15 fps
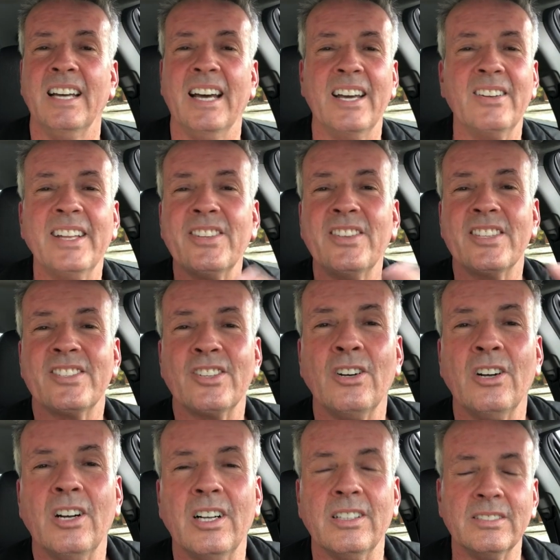I don't like this at
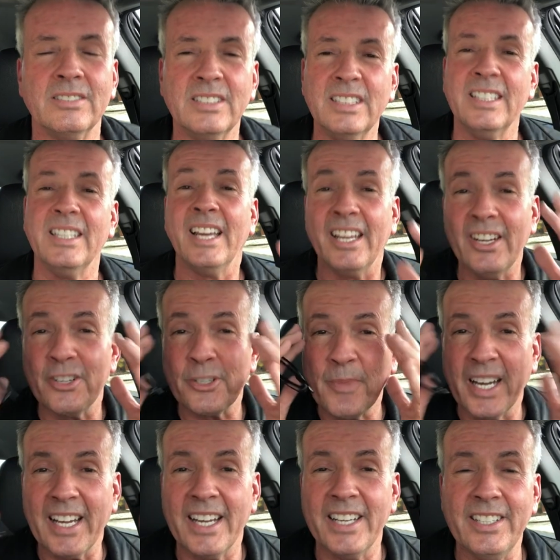all. And here's
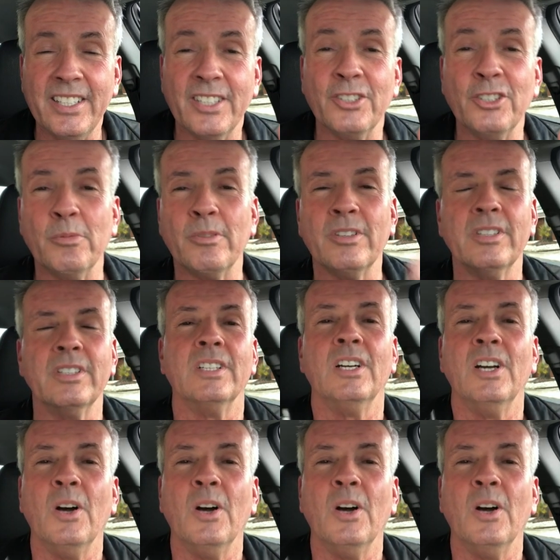my idea, Uber.